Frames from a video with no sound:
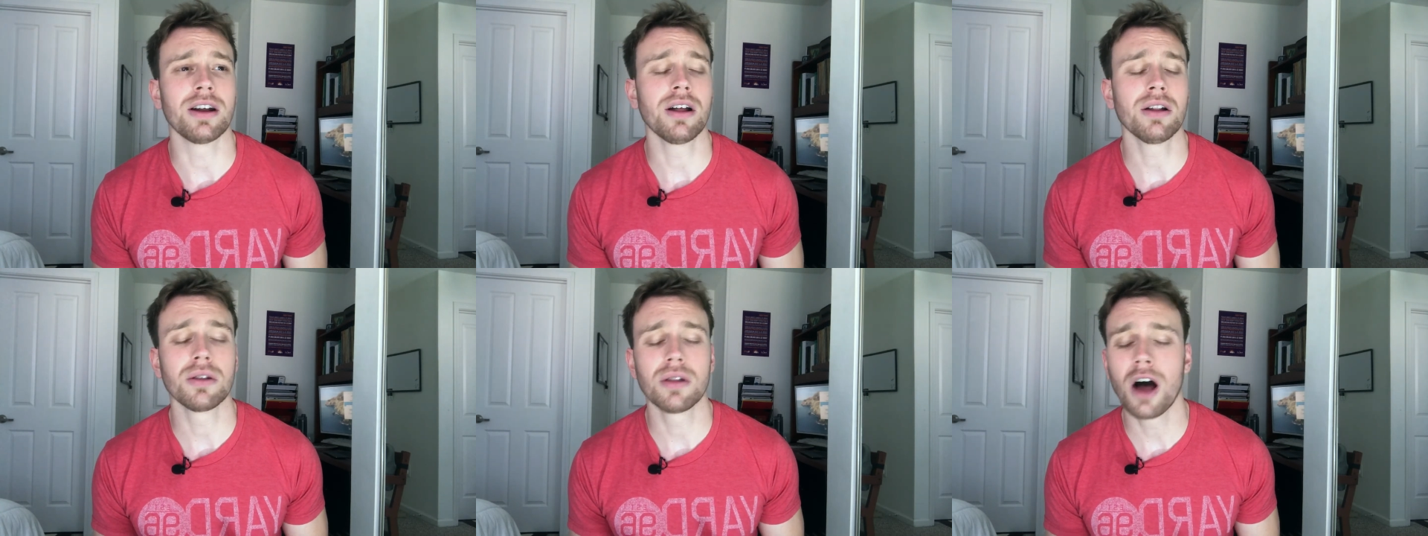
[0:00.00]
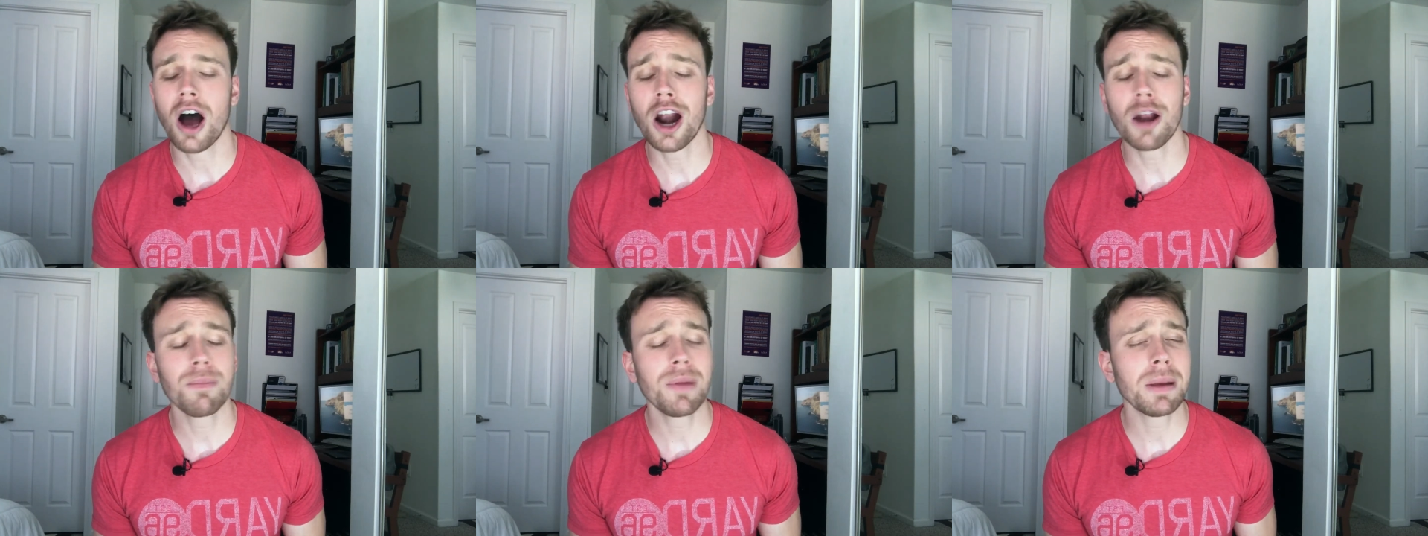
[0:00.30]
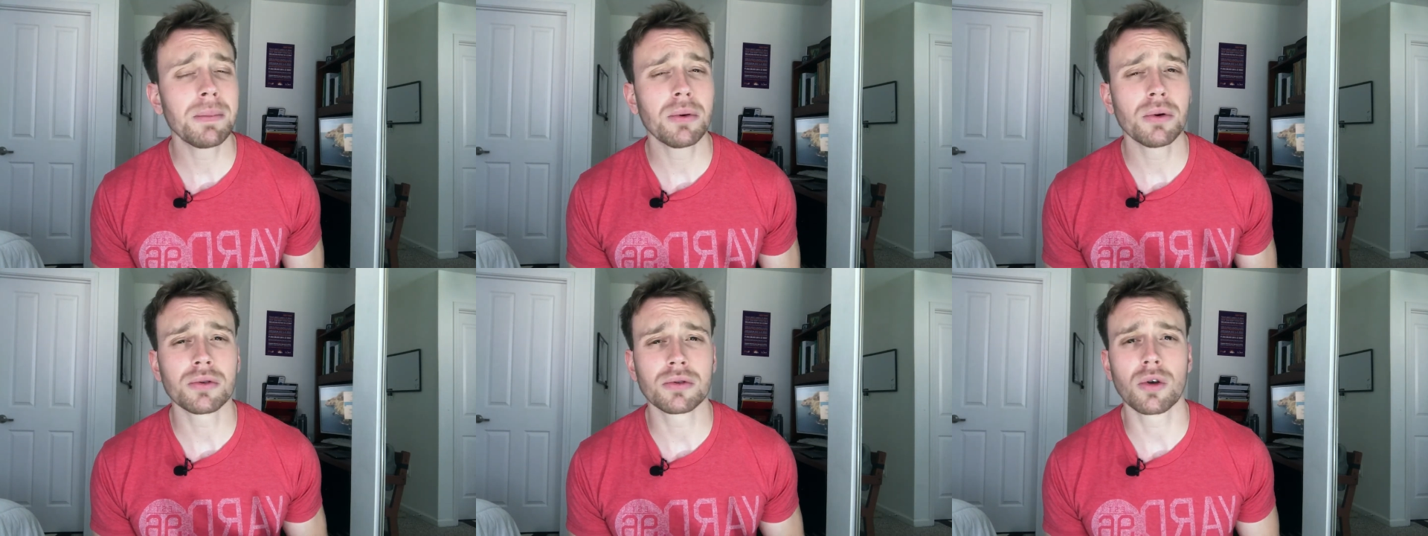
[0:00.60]
A lot of
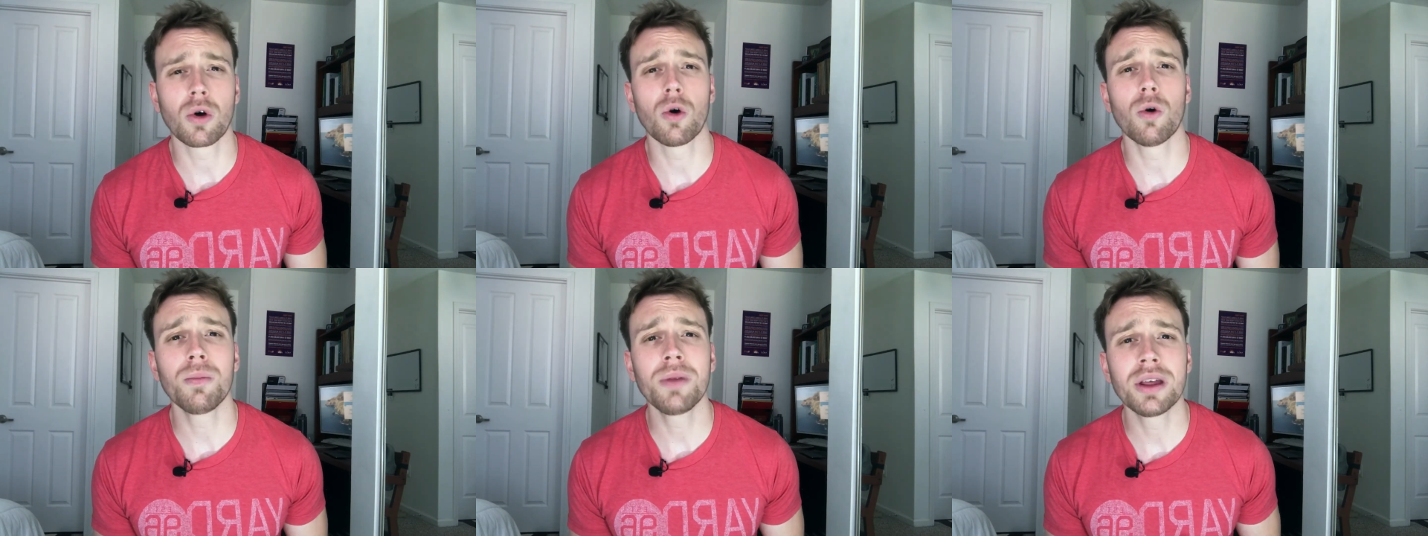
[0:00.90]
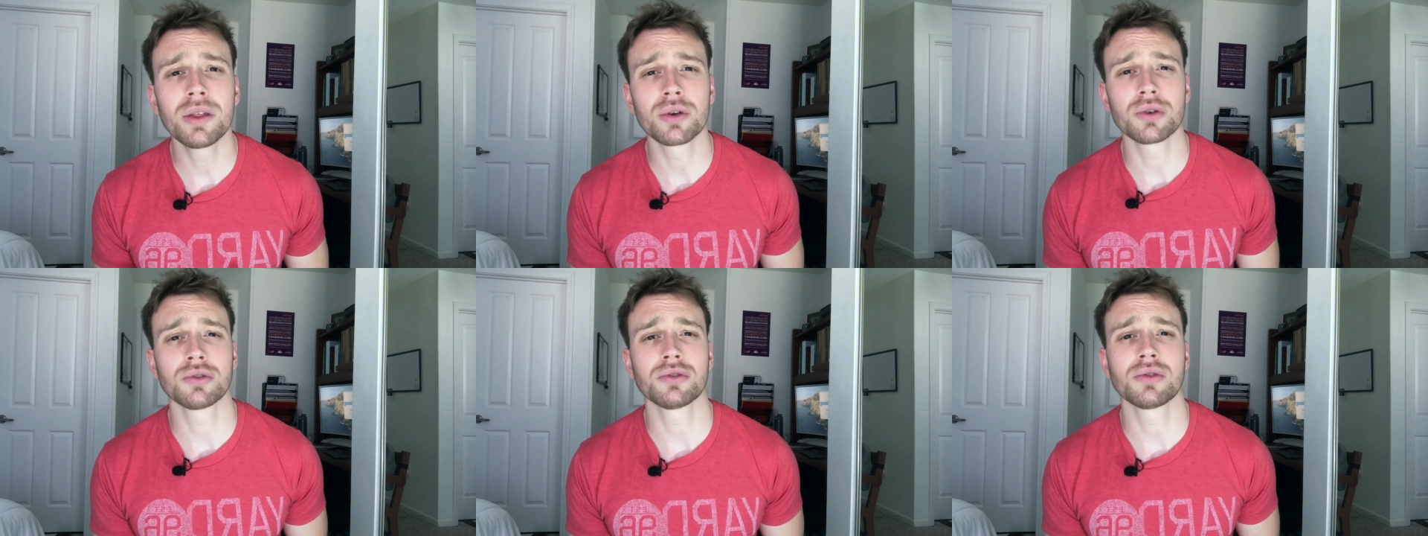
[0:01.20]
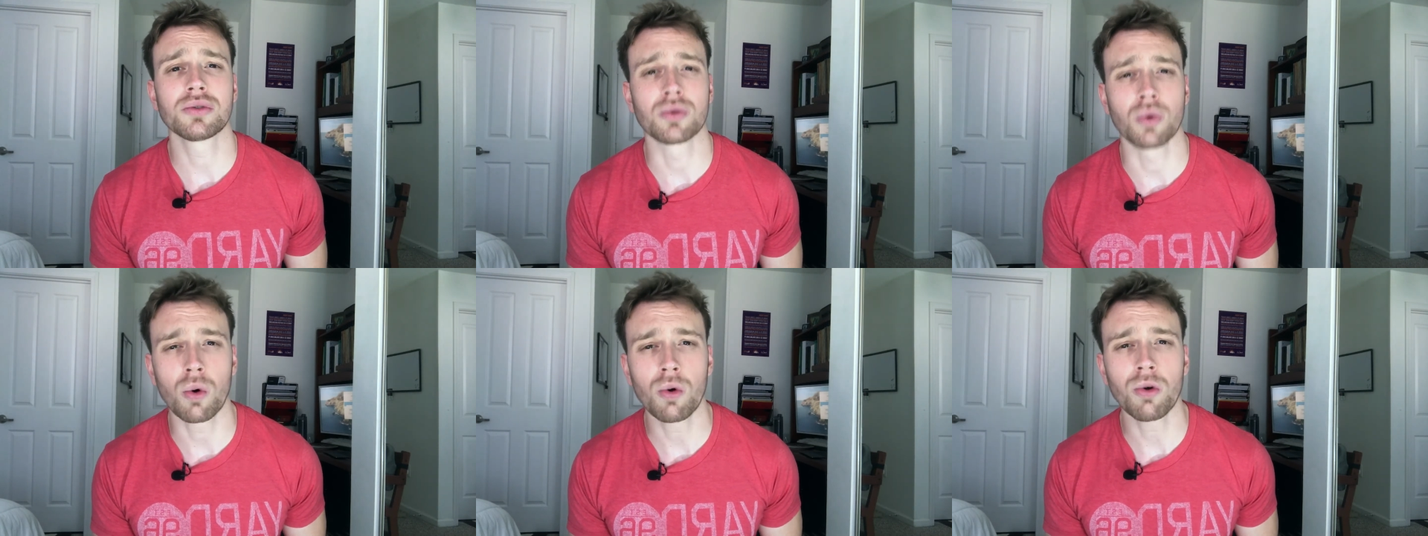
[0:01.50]
people told me their
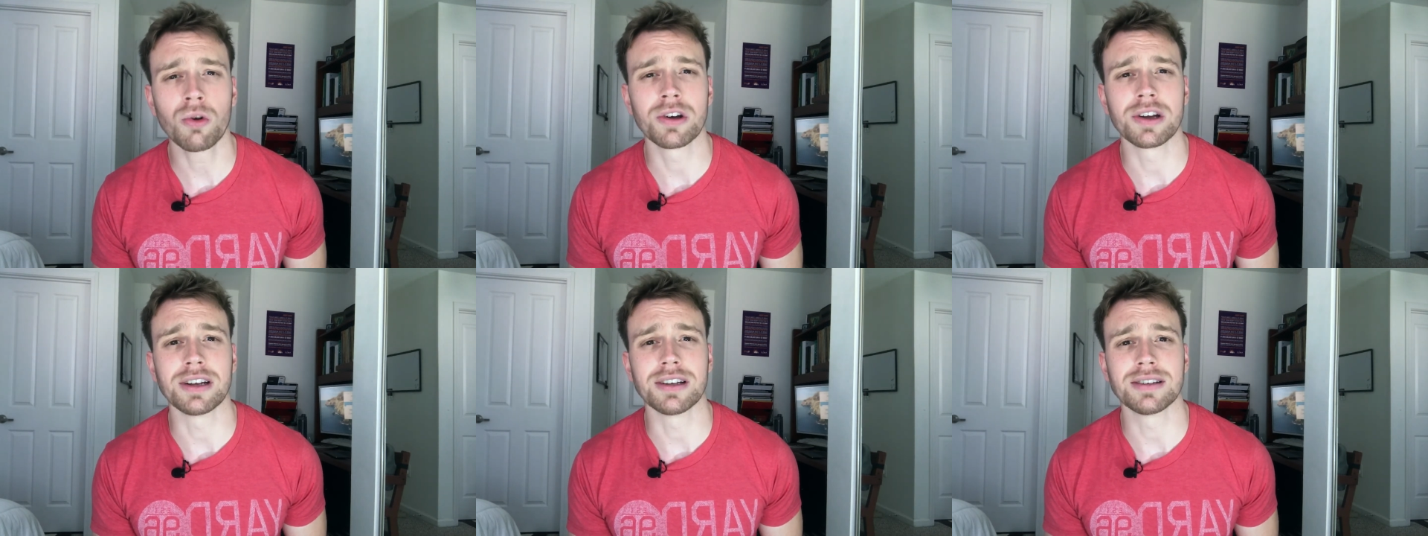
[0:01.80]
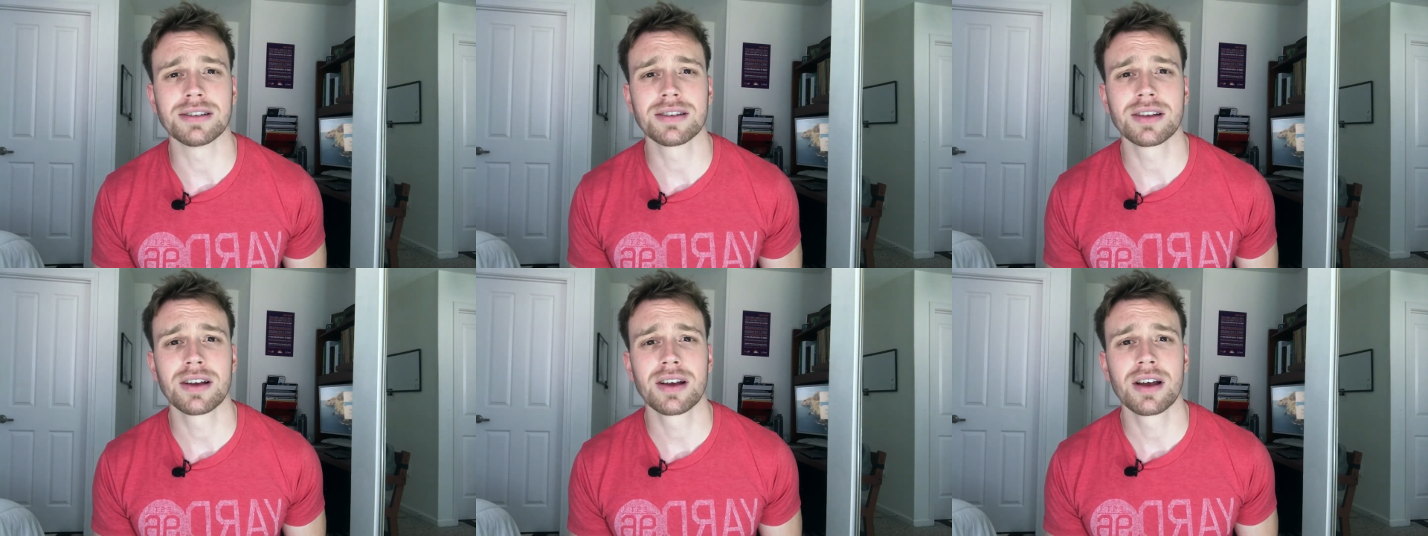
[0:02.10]
stories